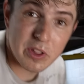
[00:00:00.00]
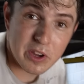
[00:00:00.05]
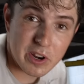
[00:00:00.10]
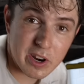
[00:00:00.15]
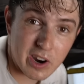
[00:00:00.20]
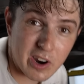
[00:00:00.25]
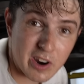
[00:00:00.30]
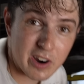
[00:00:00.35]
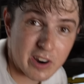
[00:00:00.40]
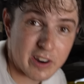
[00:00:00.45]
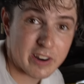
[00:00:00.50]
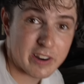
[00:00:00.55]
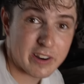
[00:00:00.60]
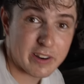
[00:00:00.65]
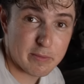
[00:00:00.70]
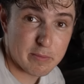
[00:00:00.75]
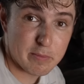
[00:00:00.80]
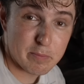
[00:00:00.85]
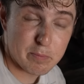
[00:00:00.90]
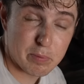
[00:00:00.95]
the car,
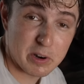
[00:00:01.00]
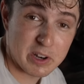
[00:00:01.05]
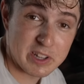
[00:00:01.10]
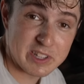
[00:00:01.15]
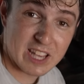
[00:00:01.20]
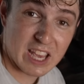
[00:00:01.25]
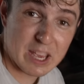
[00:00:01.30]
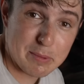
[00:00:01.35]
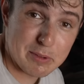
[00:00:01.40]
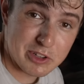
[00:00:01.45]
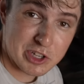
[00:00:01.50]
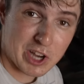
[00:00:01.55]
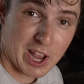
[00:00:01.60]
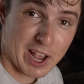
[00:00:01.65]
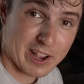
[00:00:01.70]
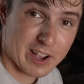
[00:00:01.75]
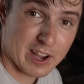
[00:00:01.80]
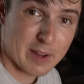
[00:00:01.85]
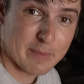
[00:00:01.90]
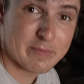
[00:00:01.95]
put a table
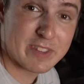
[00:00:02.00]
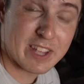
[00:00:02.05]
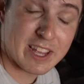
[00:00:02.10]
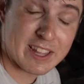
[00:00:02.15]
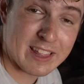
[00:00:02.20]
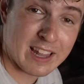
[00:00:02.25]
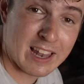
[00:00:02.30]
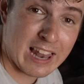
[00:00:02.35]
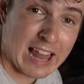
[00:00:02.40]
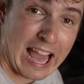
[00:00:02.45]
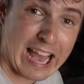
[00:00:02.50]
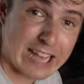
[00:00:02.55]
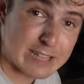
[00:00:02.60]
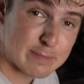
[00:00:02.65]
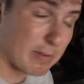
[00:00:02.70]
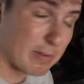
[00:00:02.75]
jack up, take the last